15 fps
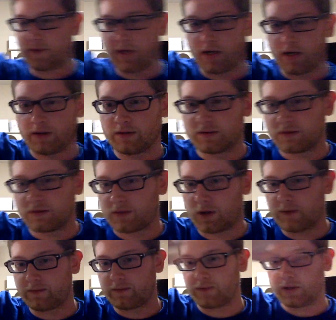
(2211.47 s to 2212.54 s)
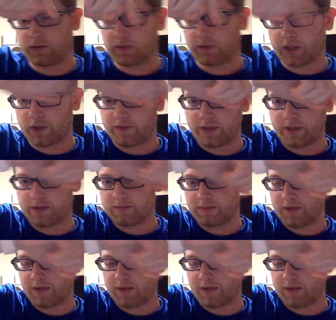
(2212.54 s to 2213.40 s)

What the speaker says: here. Right over here.